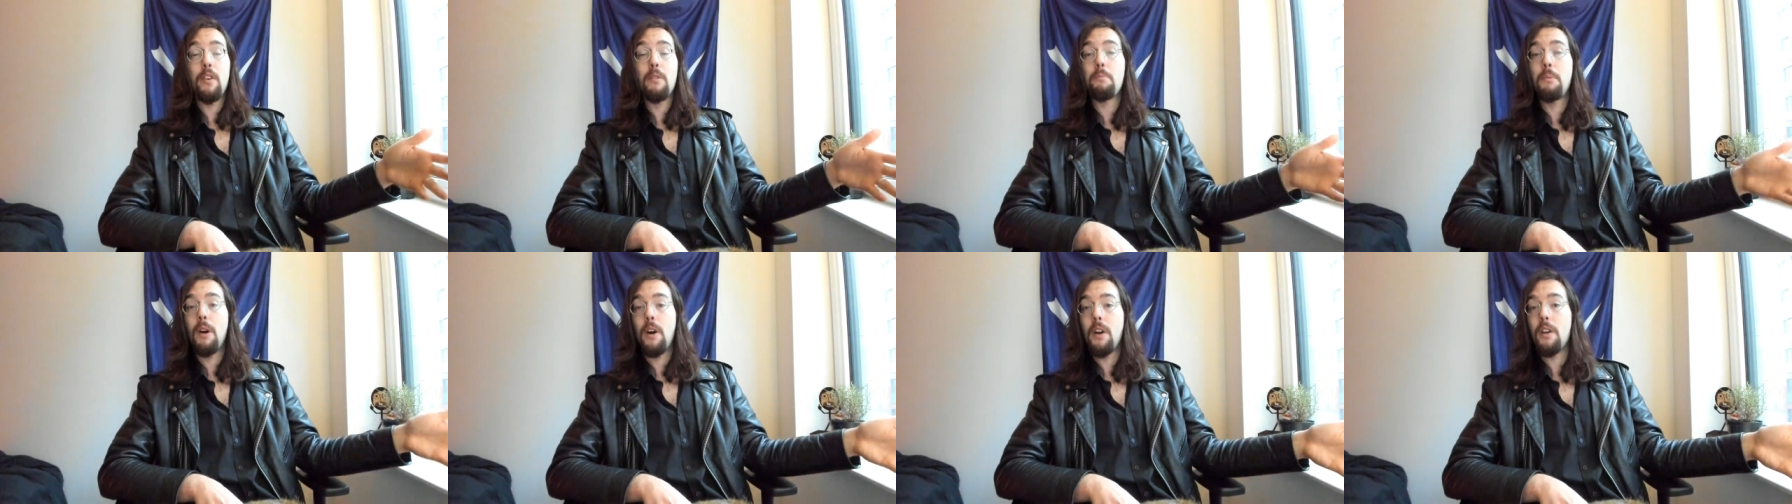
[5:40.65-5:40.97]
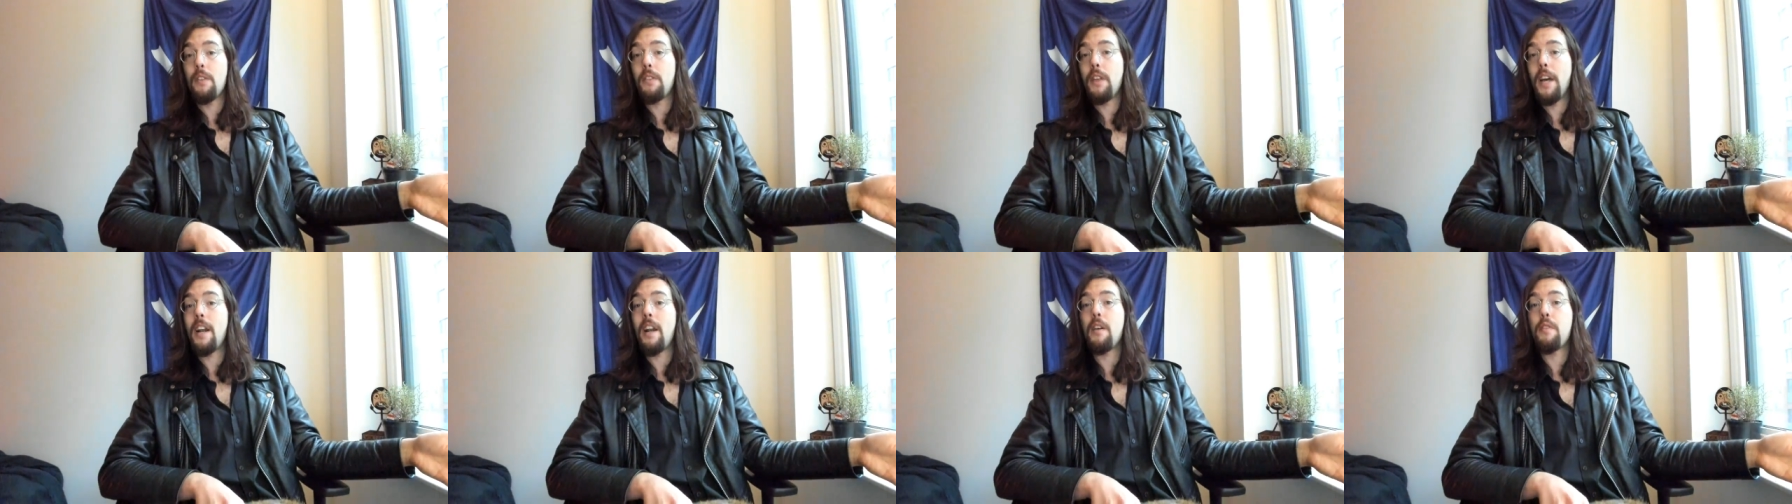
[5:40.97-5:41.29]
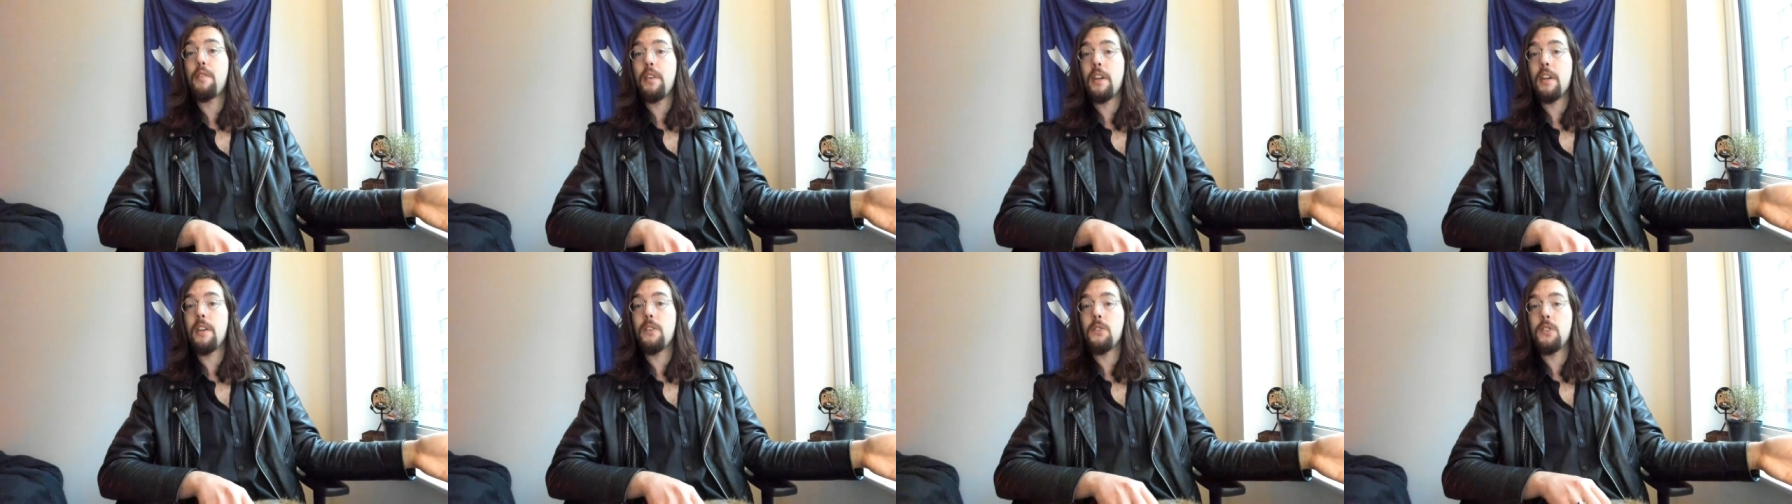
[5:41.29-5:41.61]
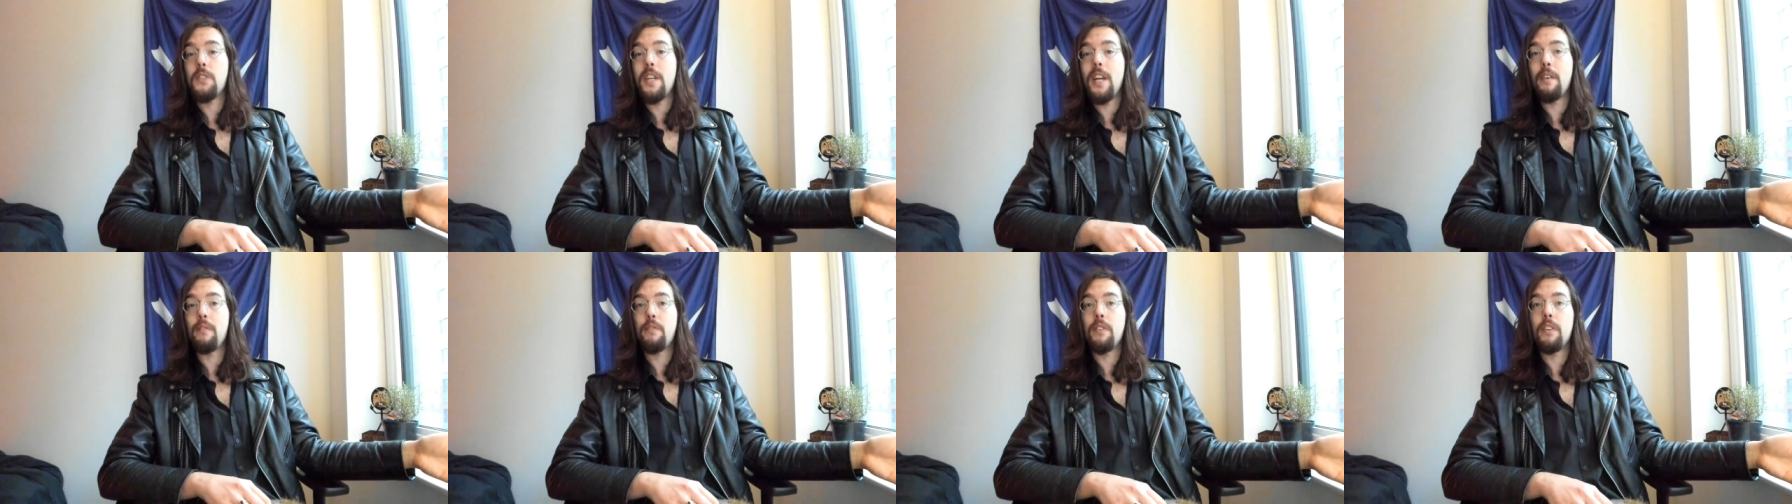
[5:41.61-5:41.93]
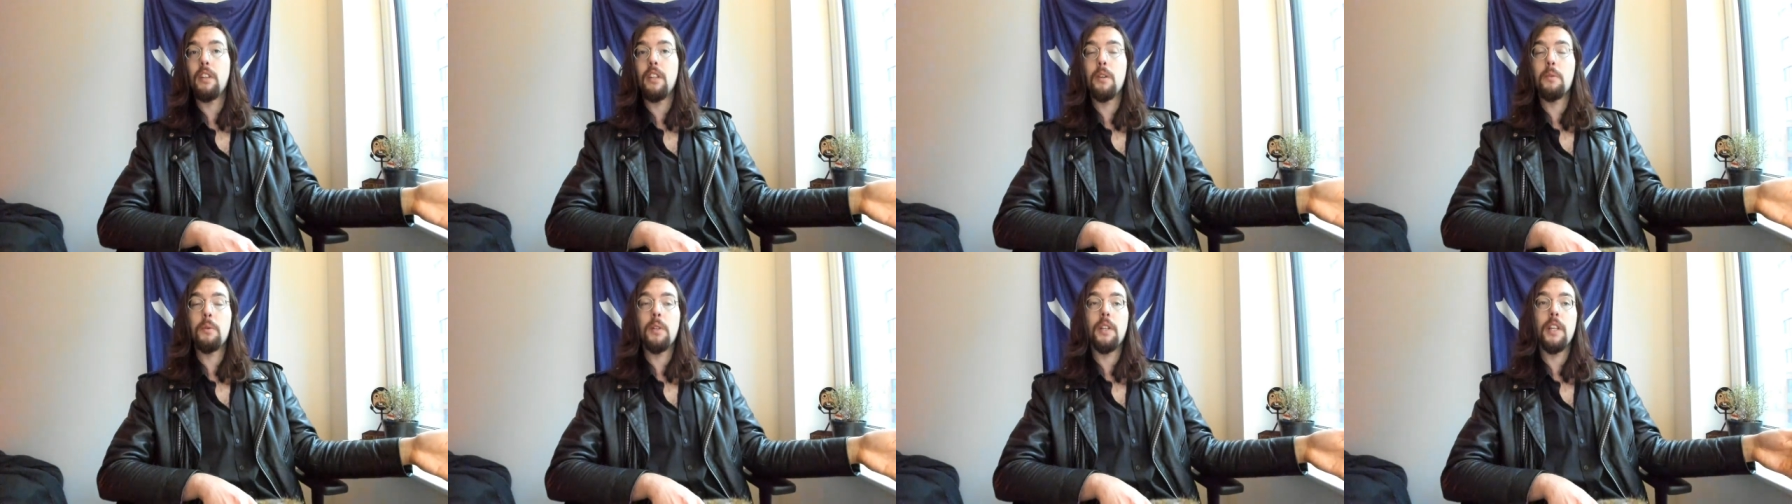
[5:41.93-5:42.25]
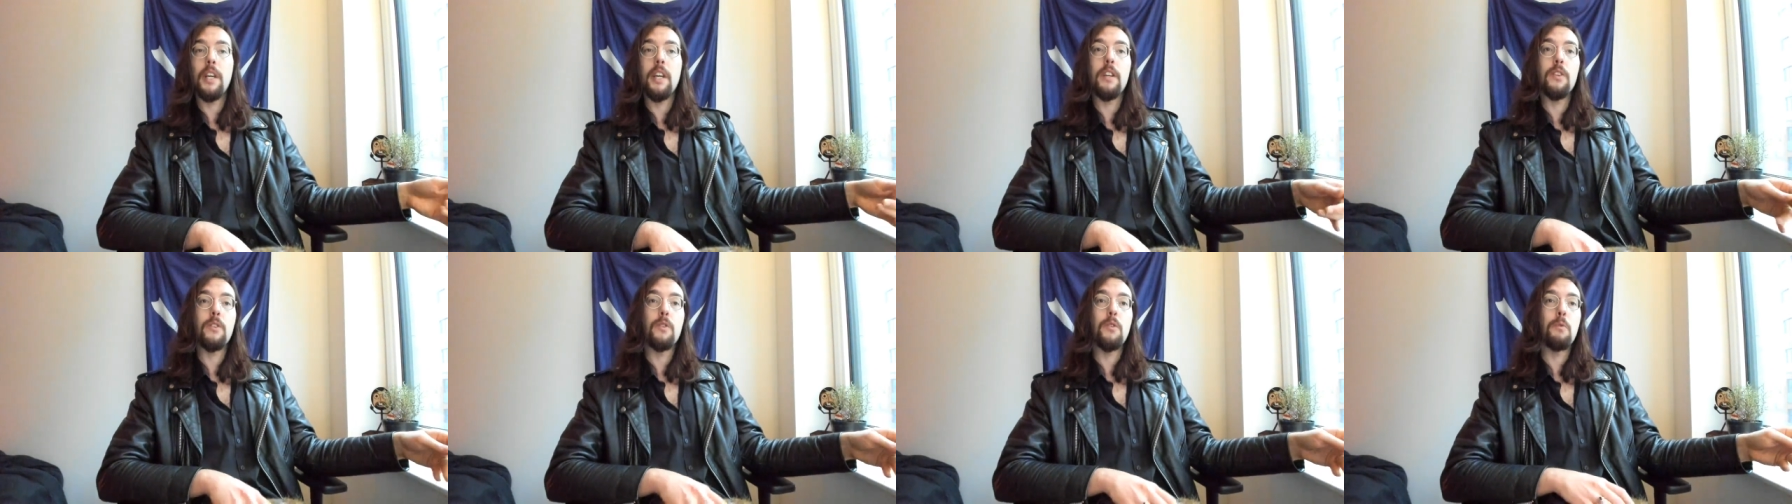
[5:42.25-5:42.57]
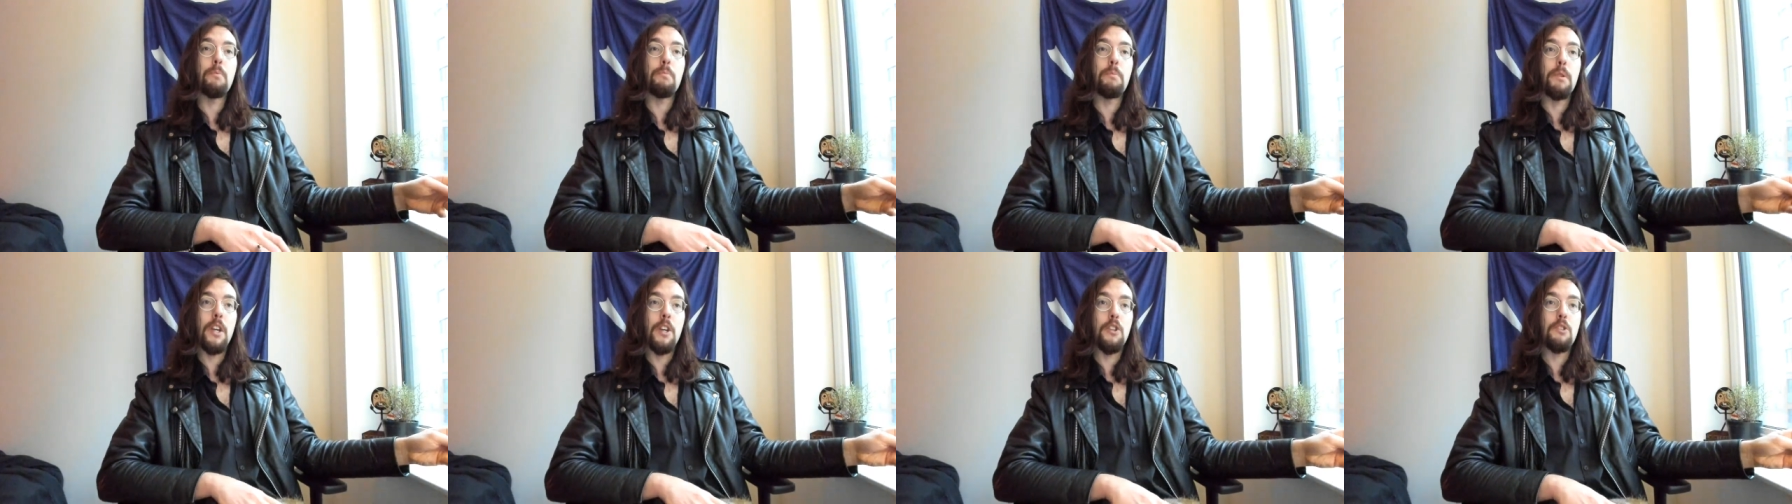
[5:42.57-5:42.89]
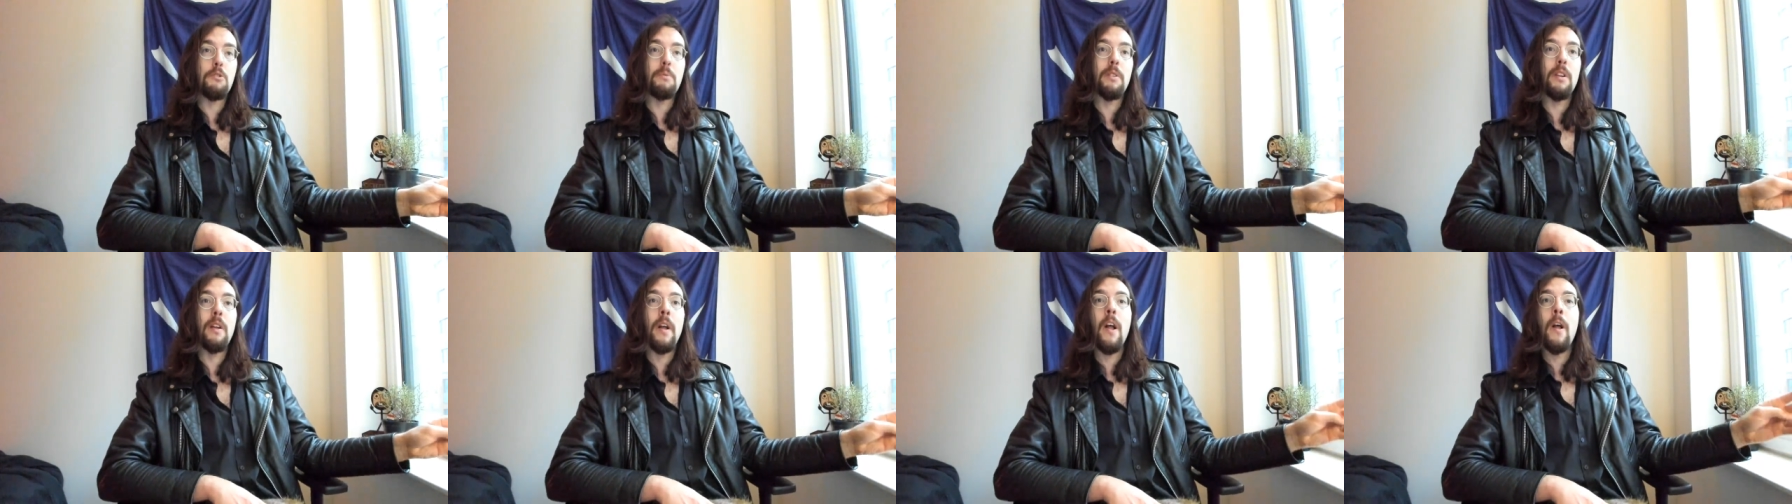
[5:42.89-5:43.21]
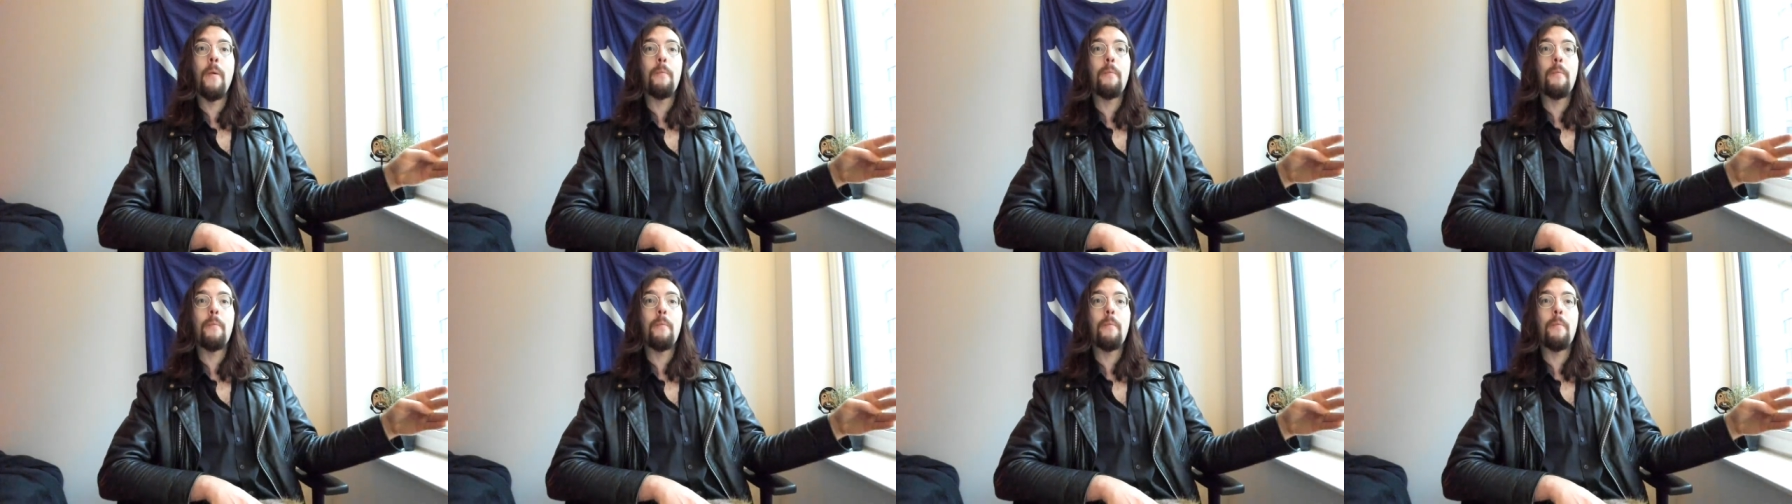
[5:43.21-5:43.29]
Part of that, I think, is definitely related to impeachment.